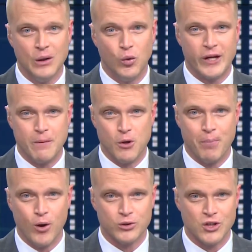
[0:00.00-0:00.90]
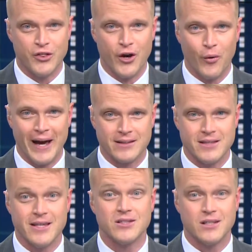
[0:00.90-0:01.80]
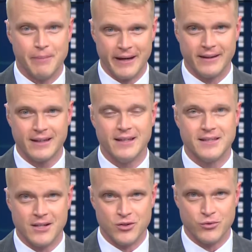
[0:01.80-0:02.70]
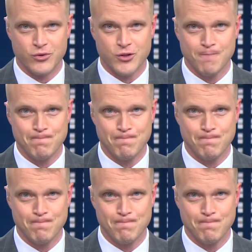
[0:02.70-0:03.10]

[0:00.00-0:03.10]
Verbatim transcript: We'll keep you posted, though, as this debate continues.